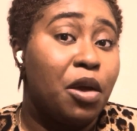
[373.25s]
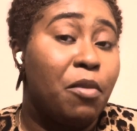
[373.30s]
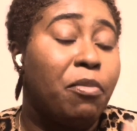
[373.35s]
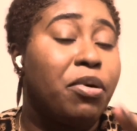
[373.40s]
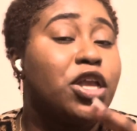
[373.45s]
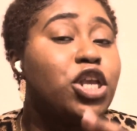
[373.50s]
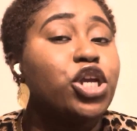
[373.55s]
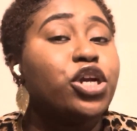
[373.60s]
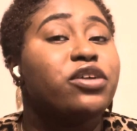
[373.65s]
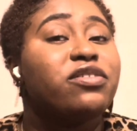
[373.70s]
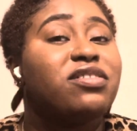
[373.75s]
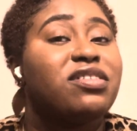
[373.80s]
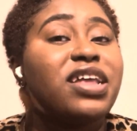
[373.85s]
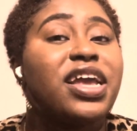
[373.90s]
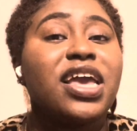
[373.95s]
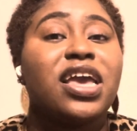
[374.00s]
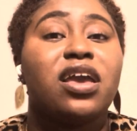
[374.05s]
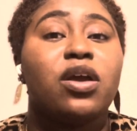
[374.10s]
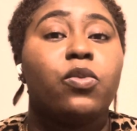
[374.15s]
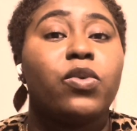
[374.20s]
but you're
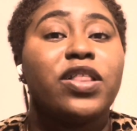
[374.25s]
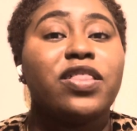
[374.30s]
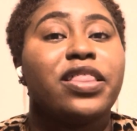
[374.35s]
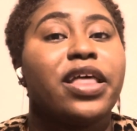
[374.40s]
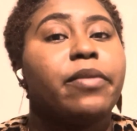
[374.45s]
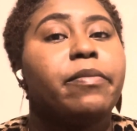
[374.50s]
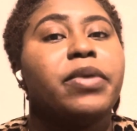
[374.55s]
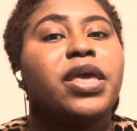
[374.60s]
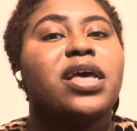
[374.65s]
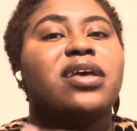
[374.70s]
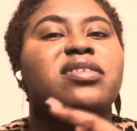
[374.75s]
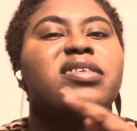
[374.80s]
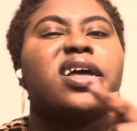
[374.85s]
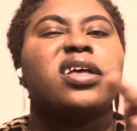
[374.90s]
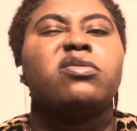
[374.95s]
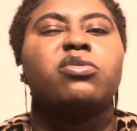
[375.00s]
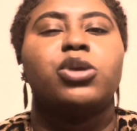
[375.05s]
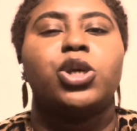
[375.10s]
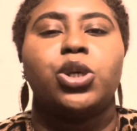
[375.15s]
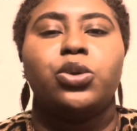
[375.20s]
staying with them because
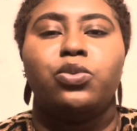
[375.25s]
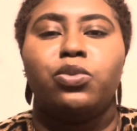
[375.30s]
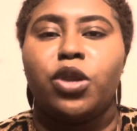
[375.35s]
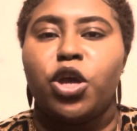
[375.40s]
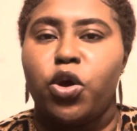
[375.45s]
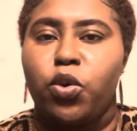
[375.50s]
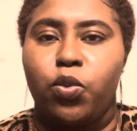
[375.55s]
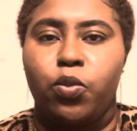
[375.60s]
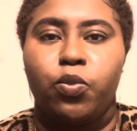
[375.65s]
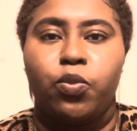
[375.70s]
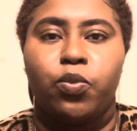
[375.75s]
that's what you know.